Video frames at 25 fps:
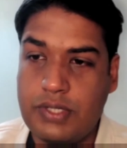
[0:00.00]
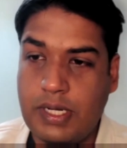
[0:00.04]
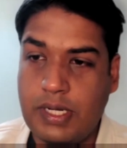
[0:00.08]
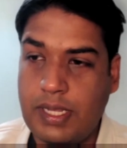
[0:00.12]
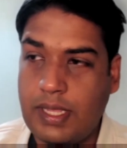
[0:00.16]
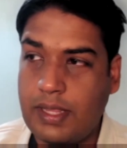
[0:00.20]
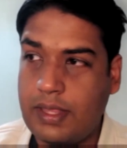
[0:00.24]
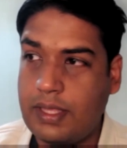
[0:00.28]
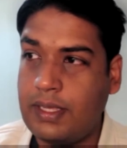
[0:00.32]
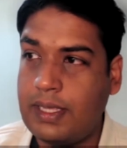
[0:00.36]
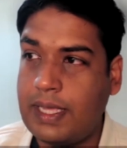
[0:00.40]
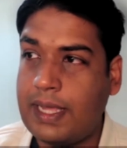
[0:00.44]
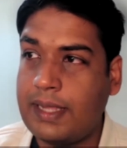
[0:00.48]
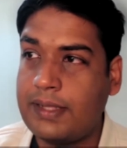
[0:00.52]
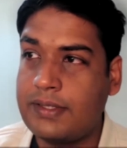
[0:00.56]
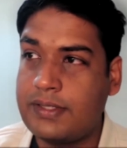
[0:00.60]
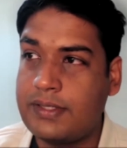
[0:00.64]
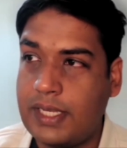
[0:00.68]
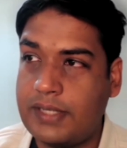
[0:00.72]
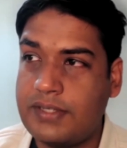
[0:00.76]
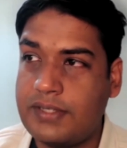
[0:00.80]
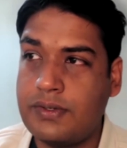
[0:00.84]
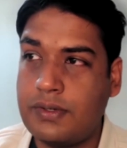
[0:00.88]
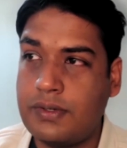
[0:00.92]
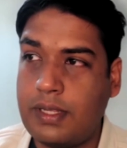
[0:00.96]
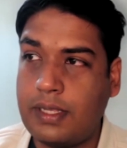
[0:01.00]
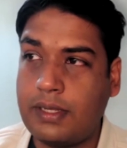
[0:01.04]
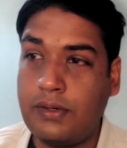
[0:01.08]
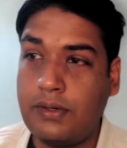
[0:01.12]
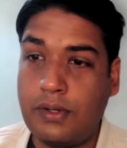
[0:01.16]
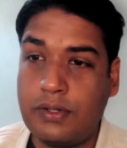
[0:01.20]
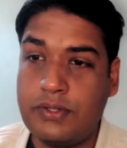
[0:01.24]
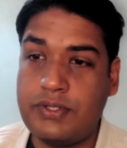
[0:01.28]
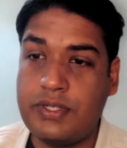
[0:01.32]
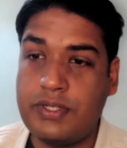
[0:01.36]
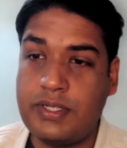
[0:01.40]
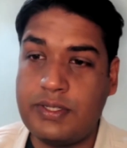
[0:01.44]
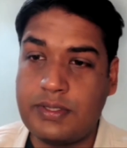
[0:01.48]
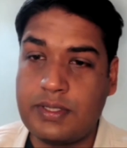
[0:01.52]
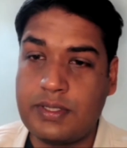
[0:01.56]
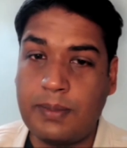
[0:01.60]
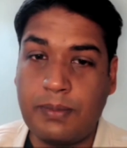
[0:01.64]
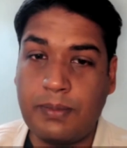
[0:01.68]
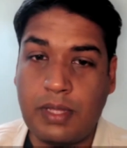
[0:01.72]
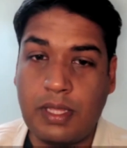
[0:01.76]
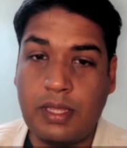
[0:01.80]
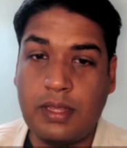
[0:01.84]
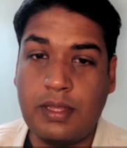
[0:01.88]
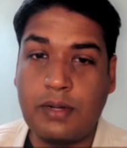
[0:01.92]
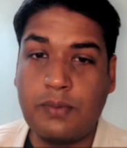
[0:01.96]
And I think access to technology is
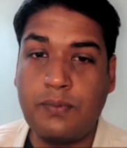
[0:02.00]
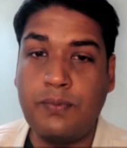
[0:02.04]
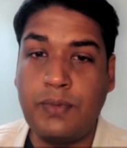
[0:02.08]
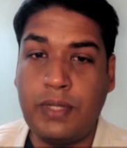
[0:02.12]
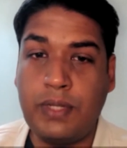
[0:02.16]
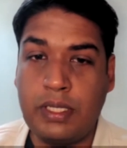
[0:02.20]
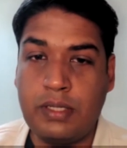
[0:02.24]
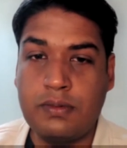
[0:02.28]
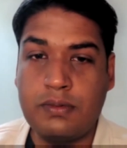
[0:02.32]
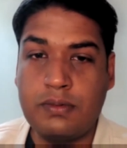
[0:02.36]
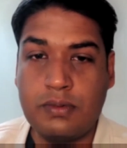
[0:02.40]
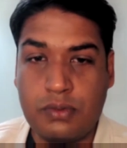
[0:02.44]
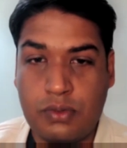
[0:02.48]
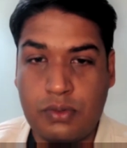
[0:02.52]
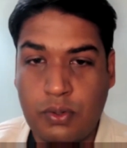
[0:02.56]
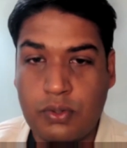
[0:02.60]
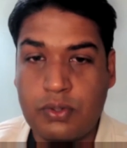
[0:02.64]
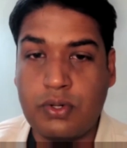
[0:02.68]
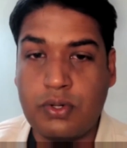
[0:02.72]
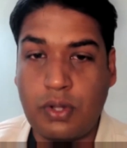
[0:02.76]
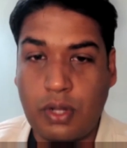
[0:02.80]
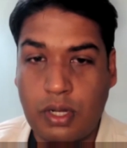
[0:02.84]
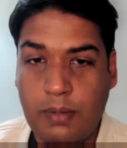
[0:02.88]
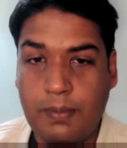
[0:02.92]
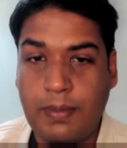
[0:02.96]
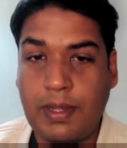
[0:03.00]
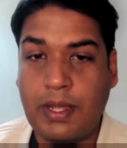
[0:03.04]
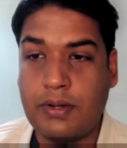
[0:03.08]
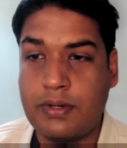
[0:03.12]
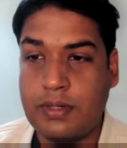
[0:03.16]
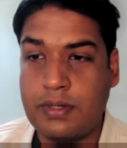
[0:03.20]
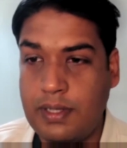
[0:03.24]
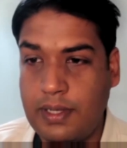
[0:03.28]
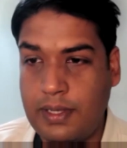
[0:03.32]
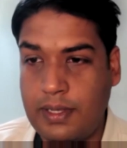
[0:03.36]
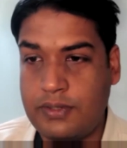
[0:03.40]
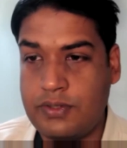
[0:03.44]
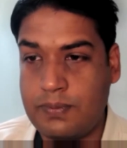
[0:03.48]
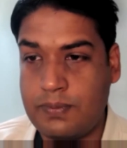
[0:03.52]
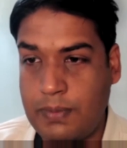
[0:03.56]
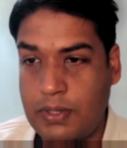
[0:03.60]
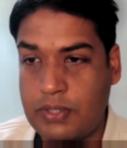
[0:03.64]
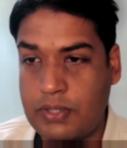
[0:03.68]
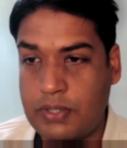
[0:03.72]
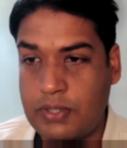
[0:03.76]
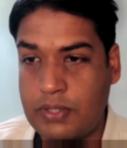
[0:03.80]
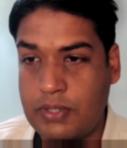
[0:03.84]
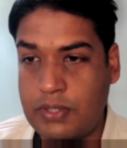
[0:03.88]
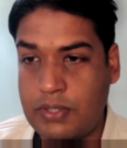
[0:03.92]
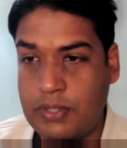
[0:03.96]
something that we don't talk about as
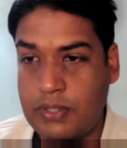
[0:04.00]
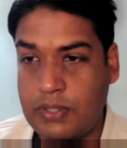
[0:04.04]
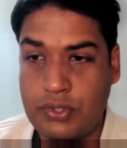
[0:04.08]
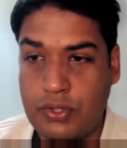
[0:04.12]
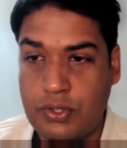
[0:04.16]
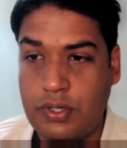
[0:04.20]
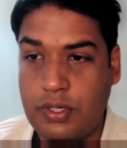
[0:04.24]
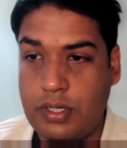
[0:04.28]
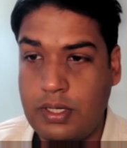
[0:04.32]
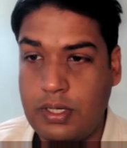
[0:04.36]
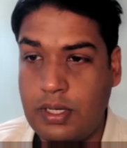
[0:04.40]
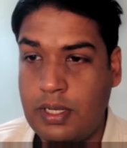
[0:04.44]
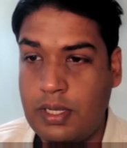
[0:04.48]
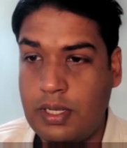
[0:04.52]
much as we should.